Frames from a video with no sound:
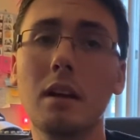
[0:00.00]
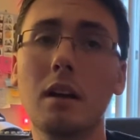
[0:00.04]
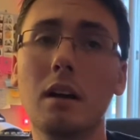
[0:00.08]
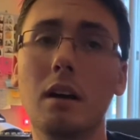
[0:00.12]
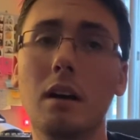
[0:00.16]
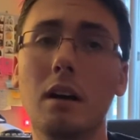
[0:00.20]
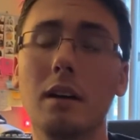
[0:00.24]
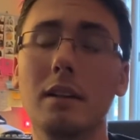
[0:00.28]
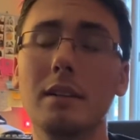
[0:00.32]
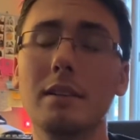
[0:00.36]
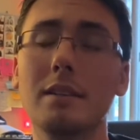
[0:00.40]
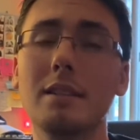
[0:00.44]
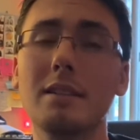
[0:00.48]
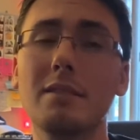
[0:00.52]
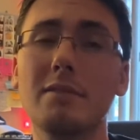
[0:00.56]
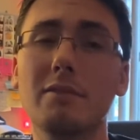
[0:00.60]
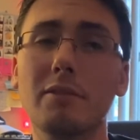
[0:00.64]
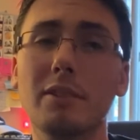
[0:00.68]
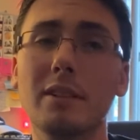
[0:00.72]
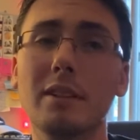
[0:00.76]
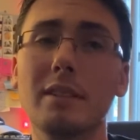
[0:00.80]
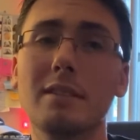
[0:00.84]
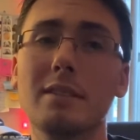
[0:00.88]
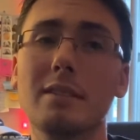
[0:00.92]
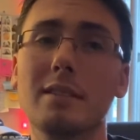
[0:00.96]
on
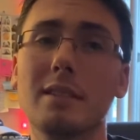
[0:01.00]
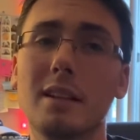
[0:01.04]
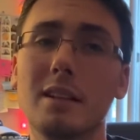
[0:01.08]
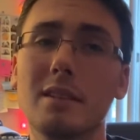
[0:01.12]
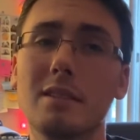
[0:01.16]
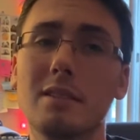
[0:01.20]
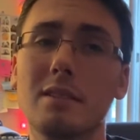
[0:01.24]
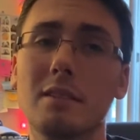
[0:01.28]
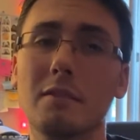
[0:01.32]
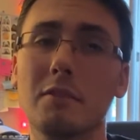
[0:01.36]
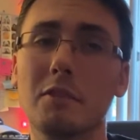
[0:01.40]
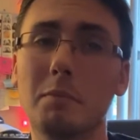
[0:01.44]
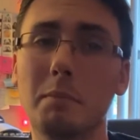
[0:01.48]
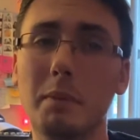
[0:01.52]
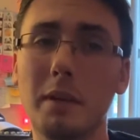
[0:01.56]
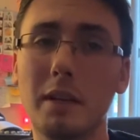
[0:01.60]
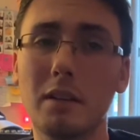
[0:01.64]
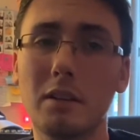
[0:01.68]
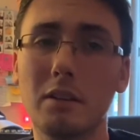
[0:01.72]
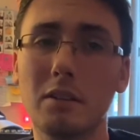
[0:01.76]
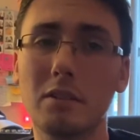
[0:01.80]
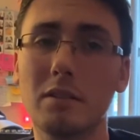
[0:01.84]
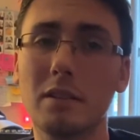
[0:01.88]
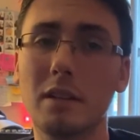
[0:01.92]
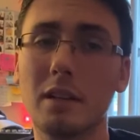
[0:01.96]
different sets of
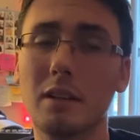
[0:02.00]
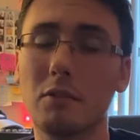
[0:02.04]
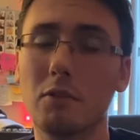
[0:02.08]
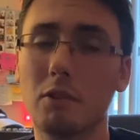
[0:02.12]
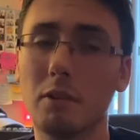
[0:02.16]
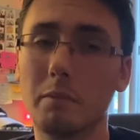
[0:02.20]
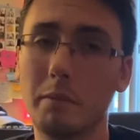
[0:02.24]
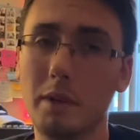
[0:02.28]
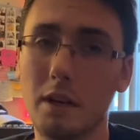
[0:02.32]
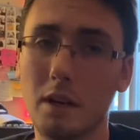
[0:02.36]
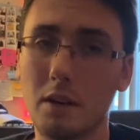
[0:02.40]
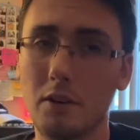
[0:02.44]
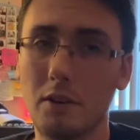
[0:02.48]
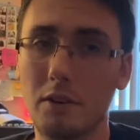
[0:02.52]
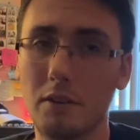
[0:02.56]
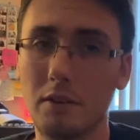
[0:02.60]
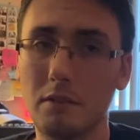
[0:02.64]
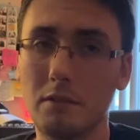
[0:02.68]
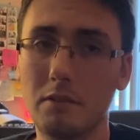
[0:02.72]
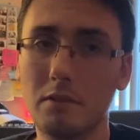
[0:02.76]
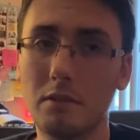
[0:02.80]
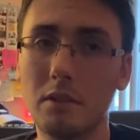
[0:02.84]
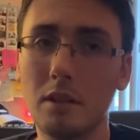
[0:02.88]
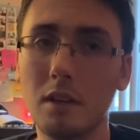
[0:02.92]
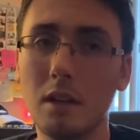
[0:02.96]
speakers and or
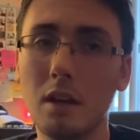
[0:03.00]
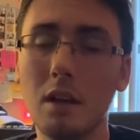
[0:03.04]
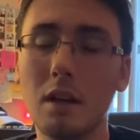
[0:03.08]
monitors.